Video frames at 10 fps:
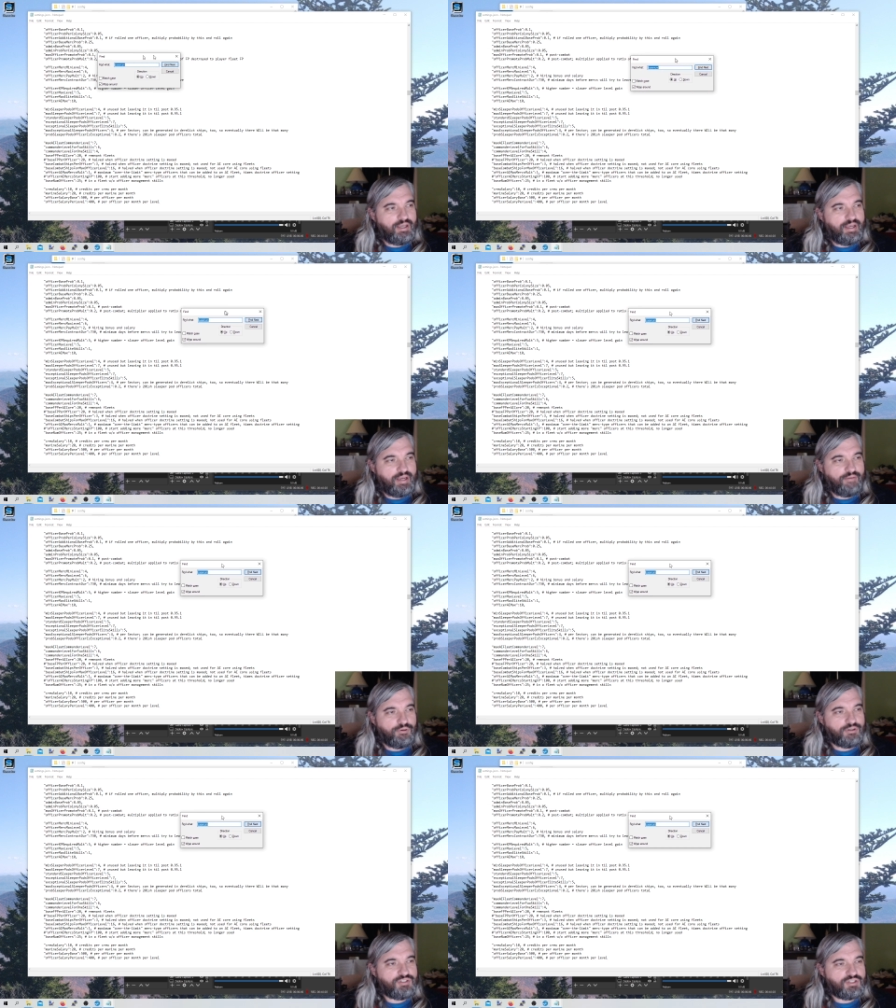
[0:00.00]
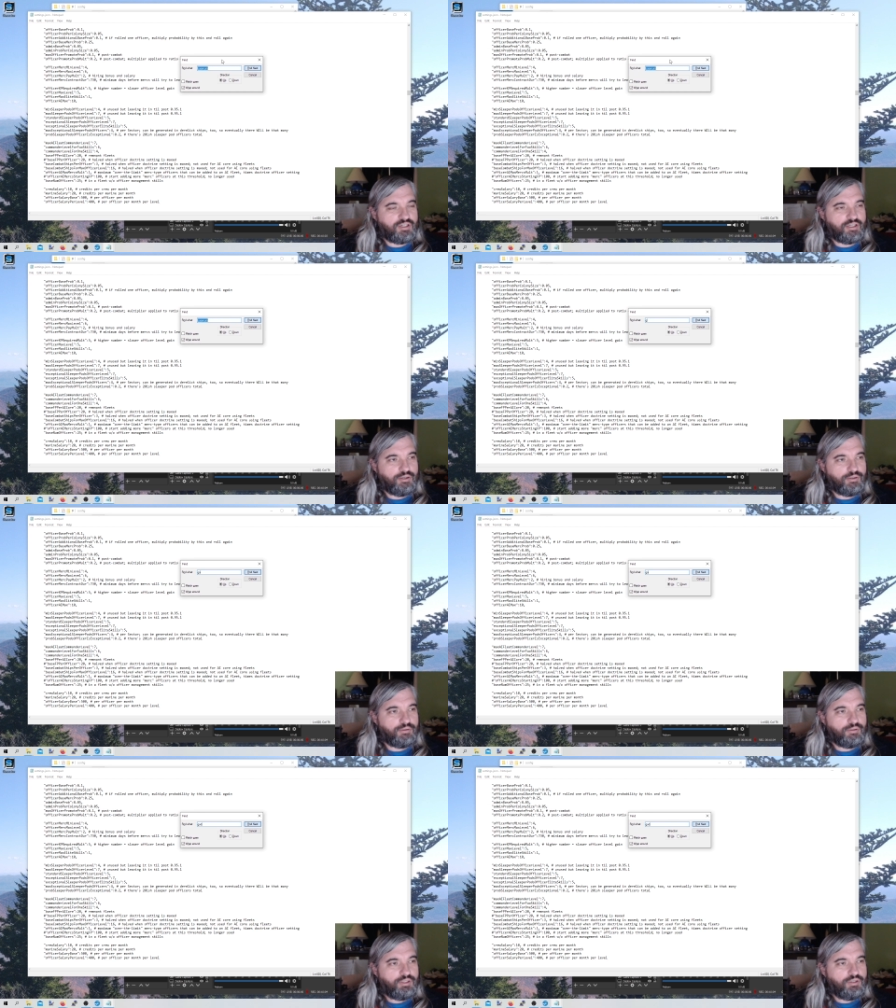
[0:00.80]
And we're just going to go
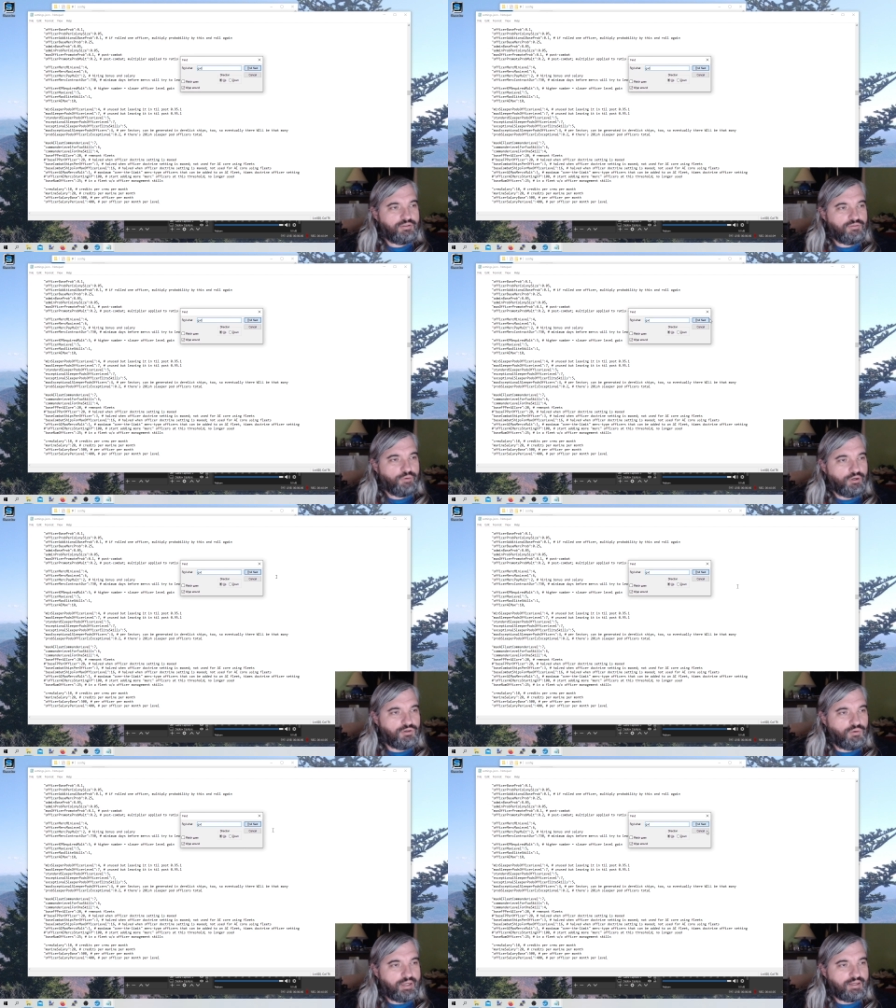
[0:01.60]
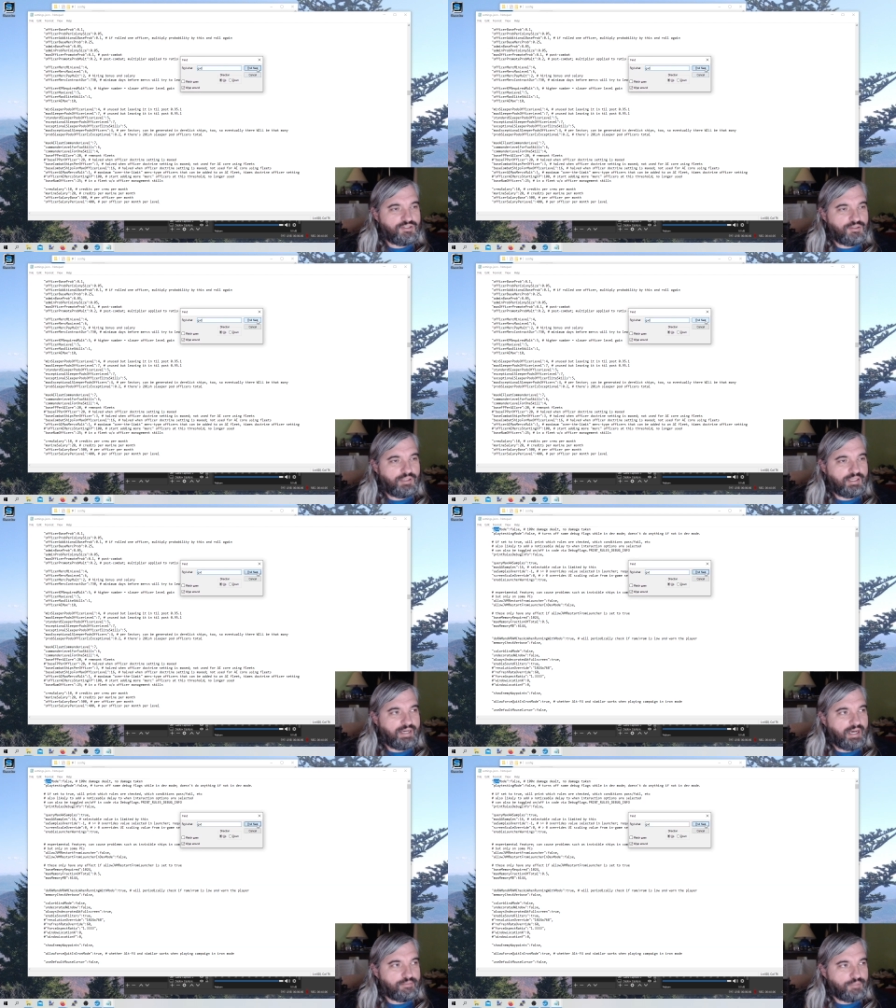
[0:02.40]
real quick to the
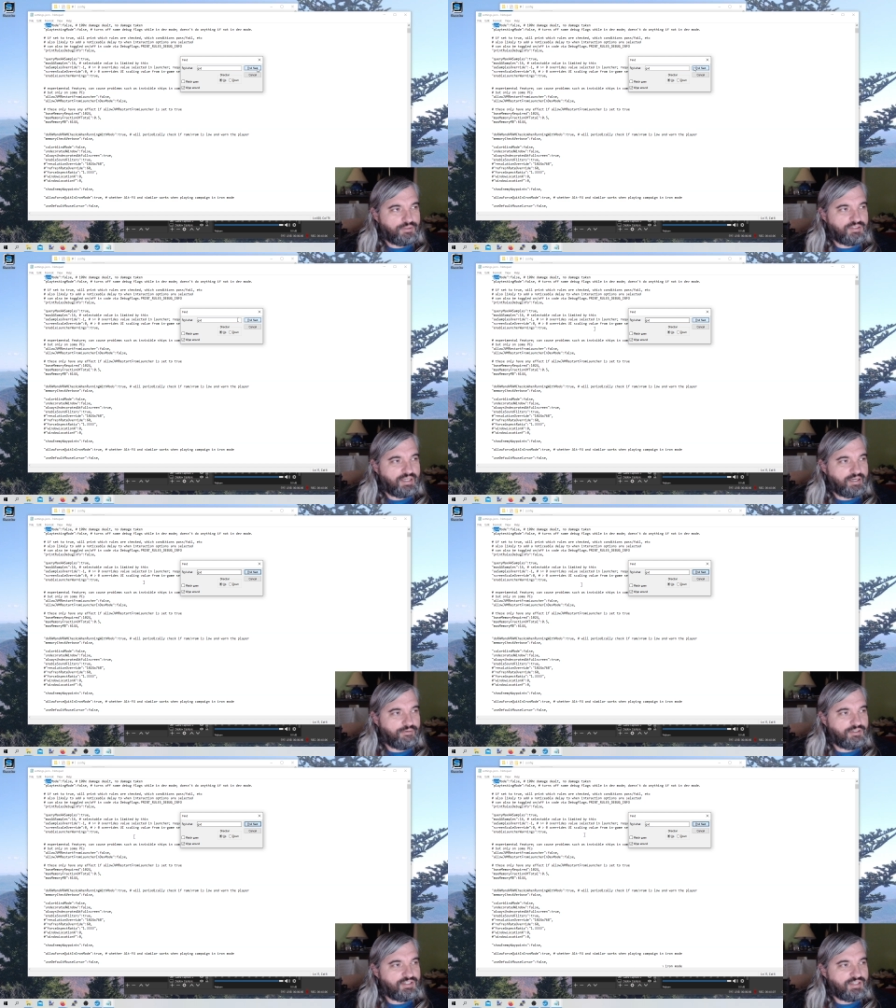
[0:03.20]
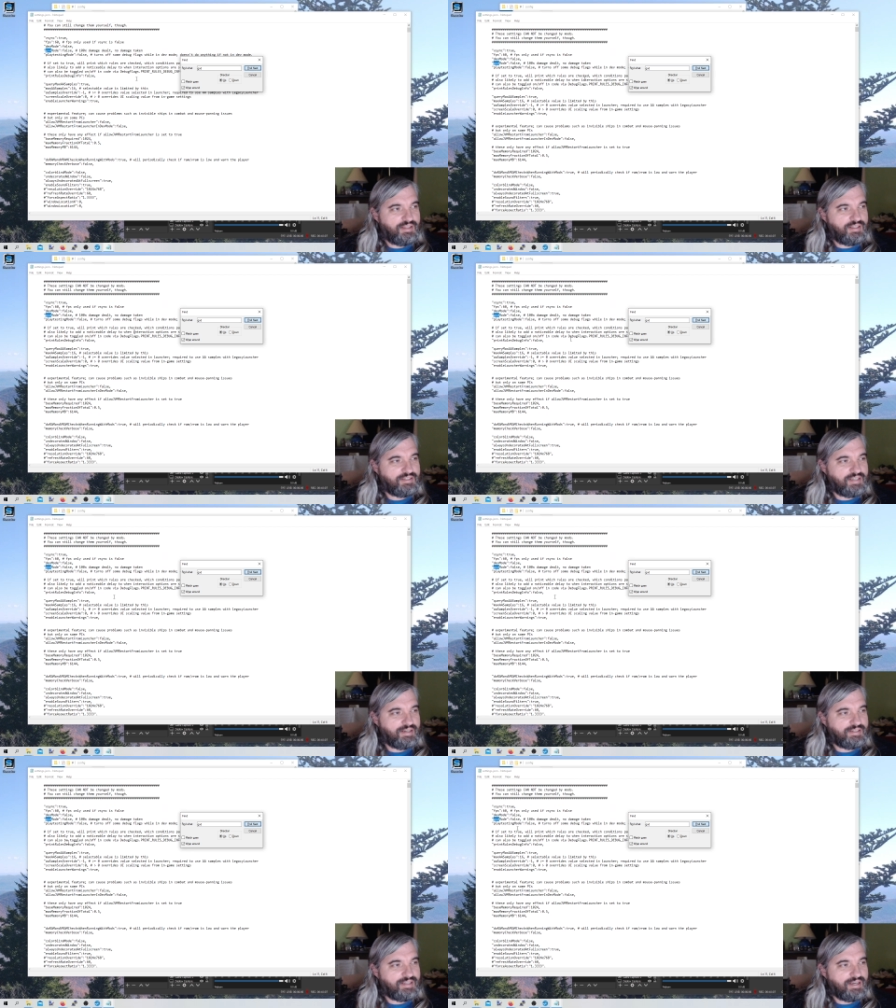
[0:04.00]
God mode setting, which is in the
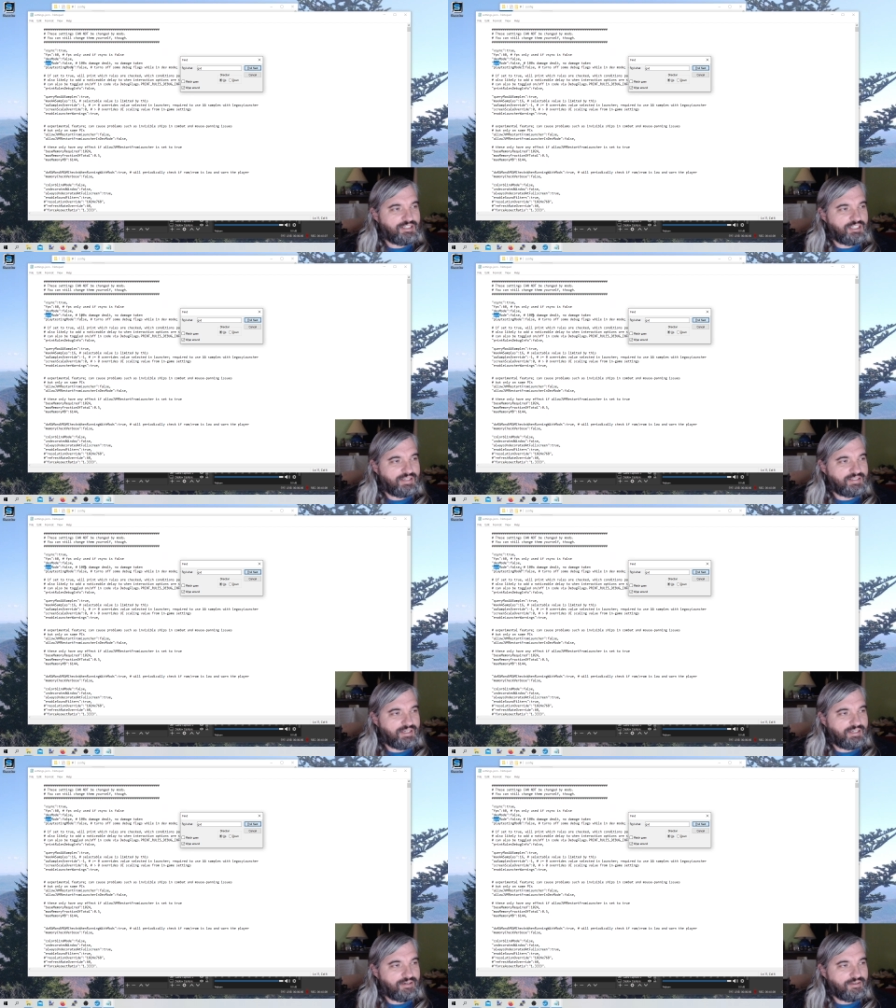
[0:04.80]
settings dot J S O N here.